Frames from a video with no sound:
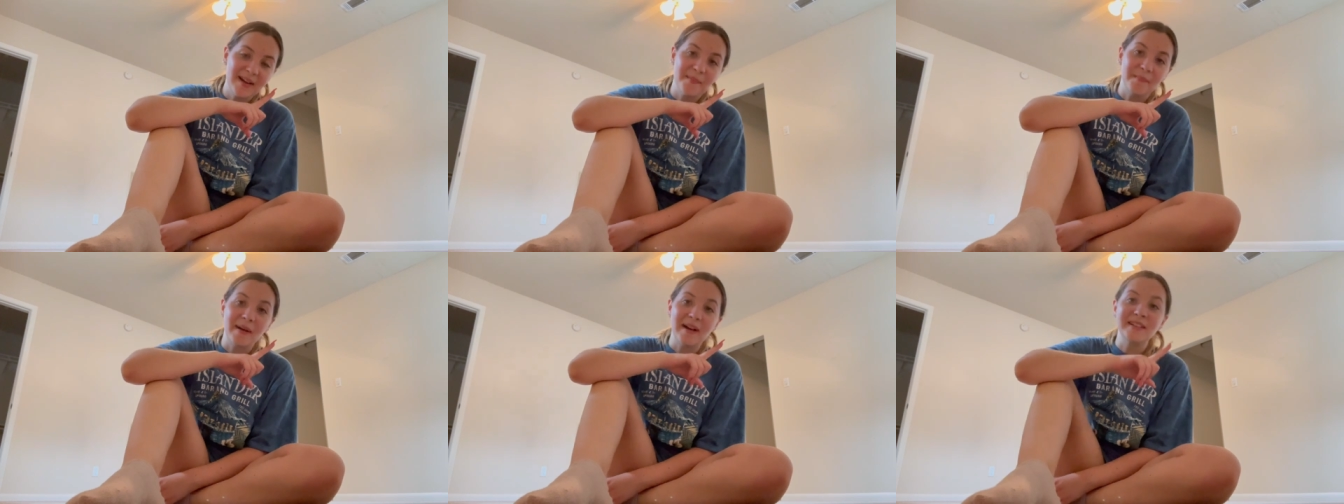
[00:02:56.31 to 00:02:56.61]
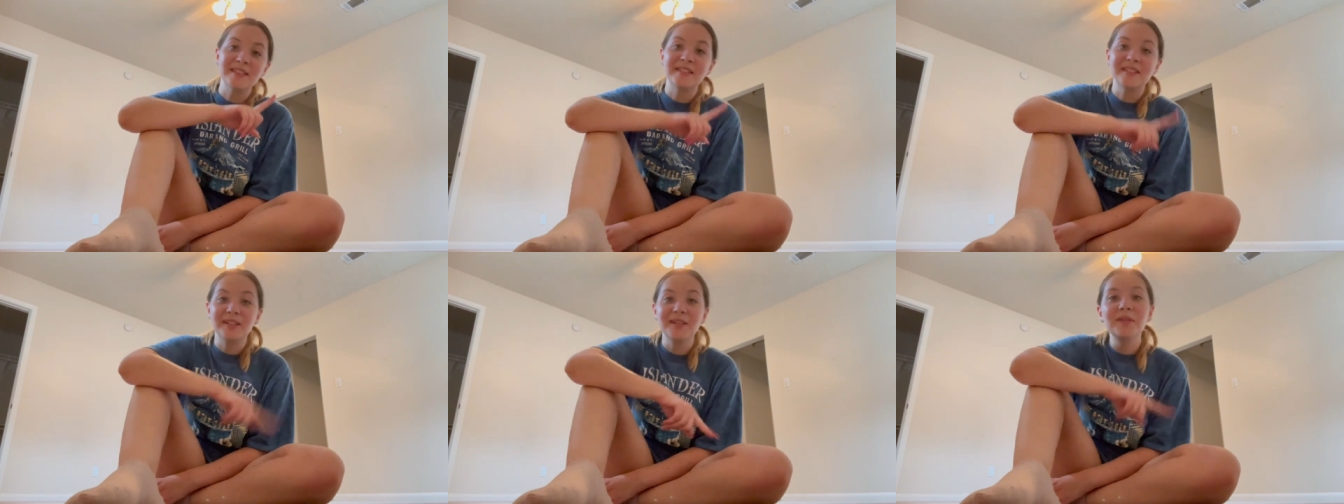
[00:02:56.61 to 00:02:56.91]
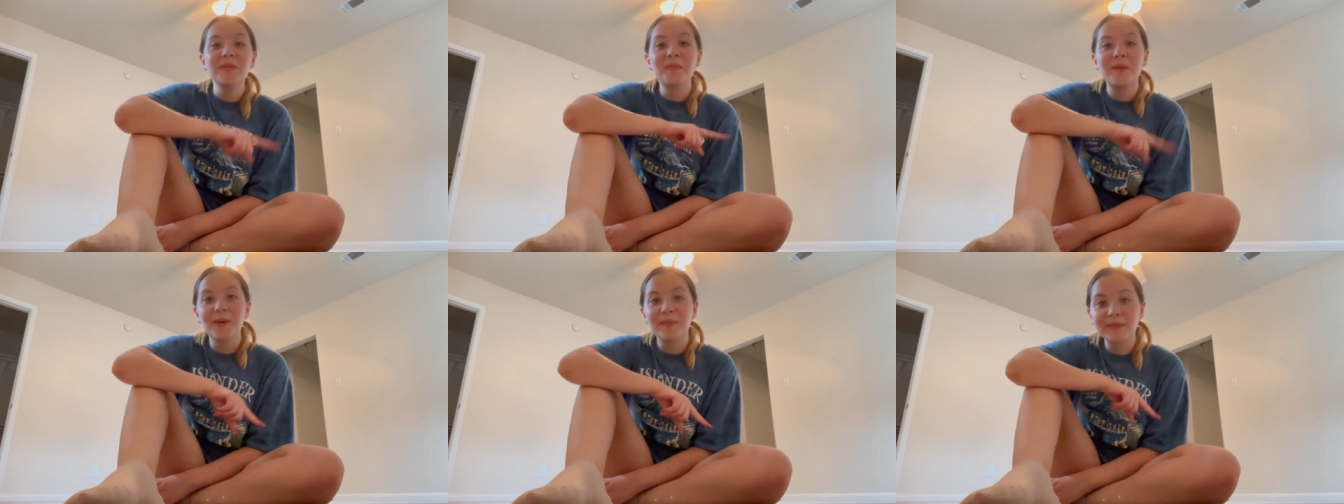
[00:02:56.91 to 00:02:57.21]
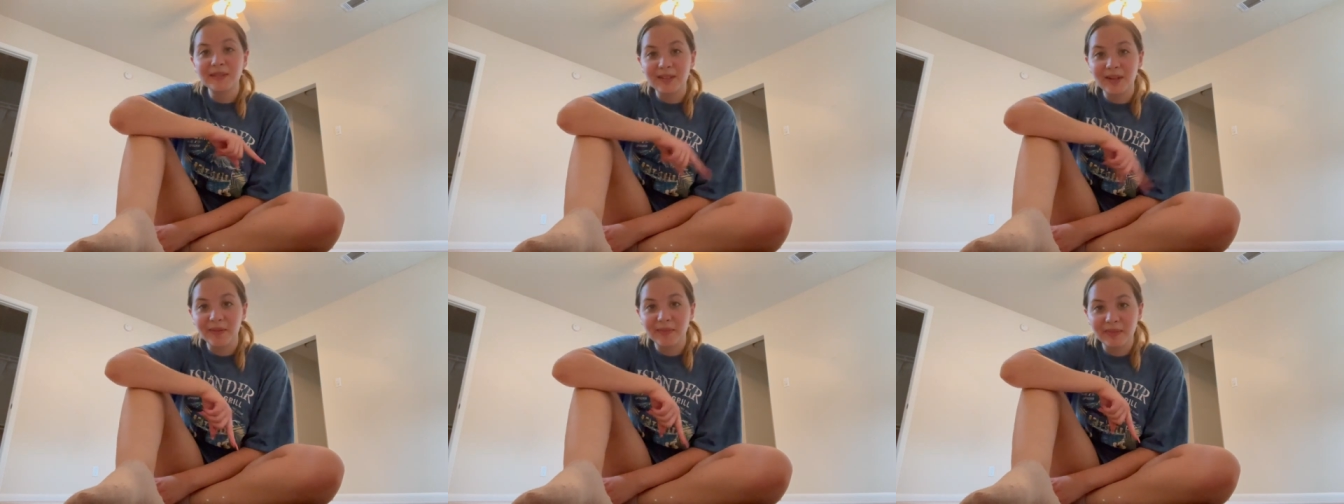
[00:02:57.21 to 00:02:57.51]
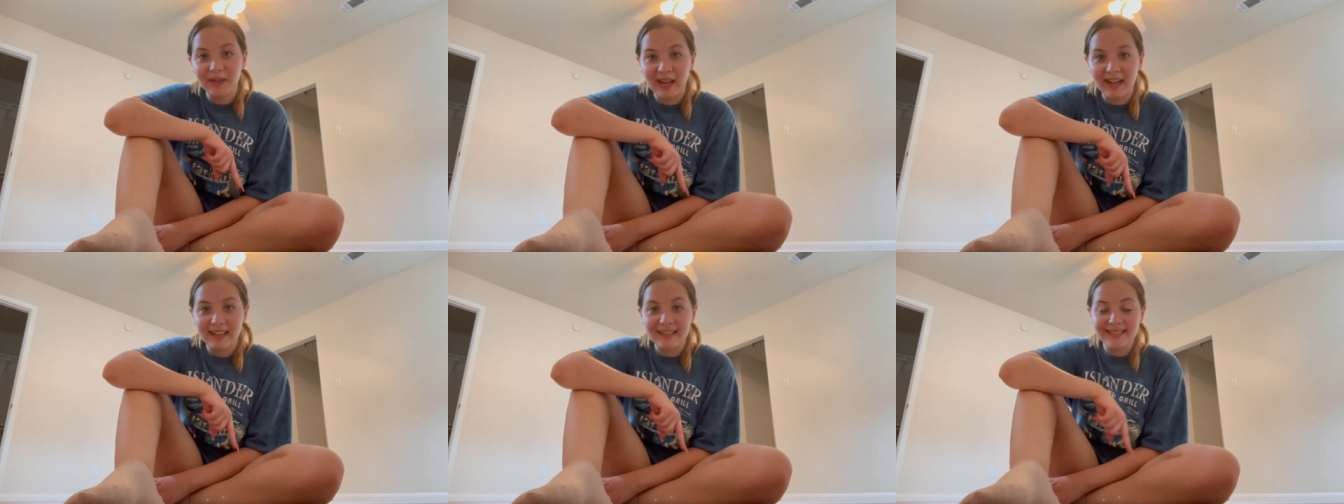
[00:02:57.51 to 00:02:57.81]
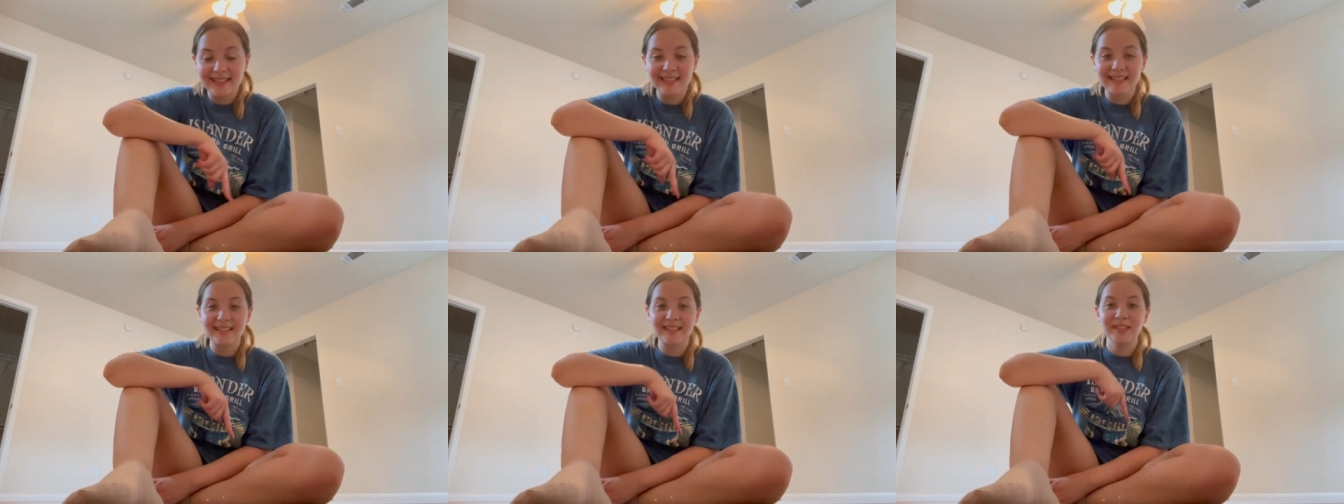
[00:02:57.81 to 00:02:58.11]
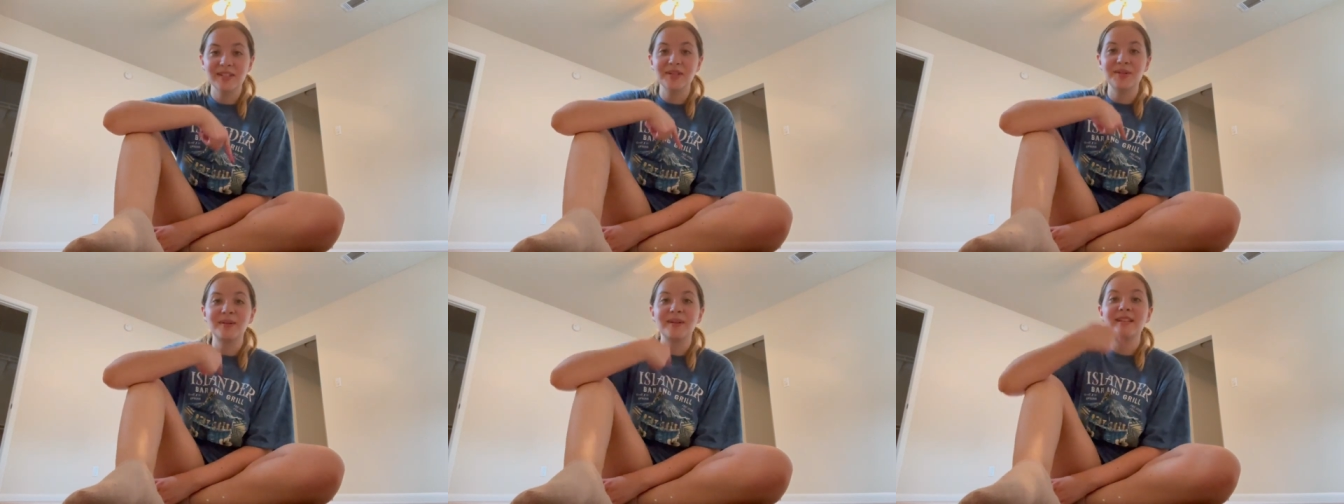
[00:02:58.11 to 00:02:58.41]
my new apartment complex
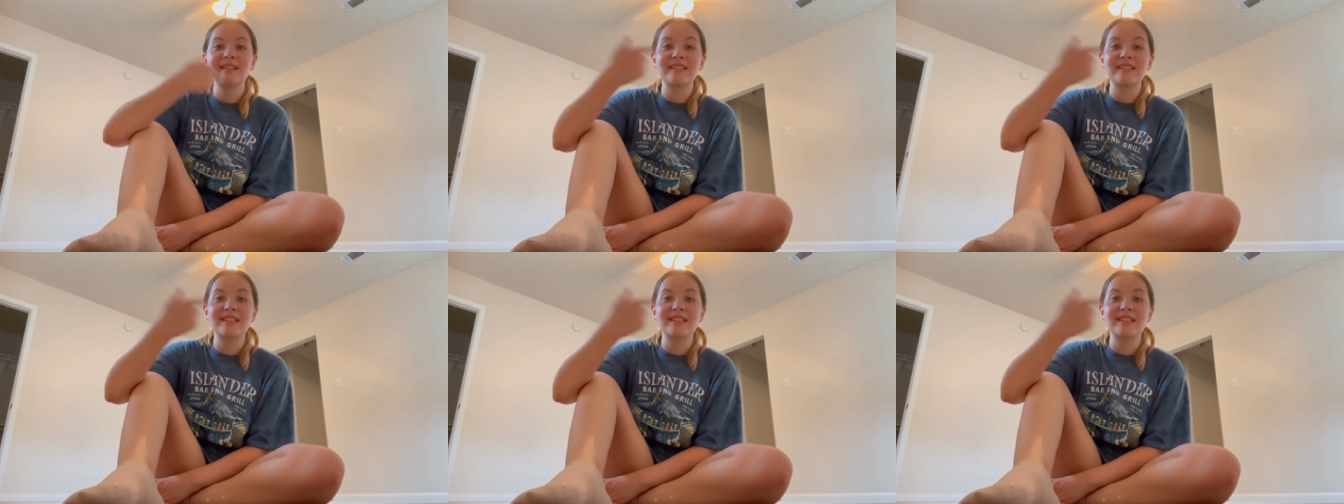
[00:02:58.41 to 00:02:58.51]
to